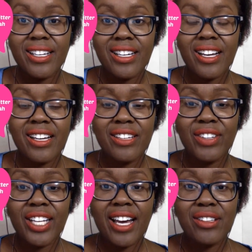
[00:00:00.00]
kind of
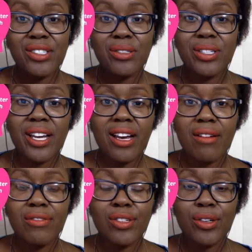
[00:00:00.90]
allows you to
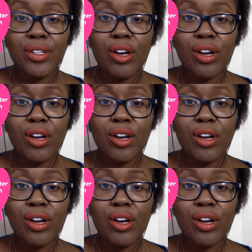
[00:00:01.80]
have certain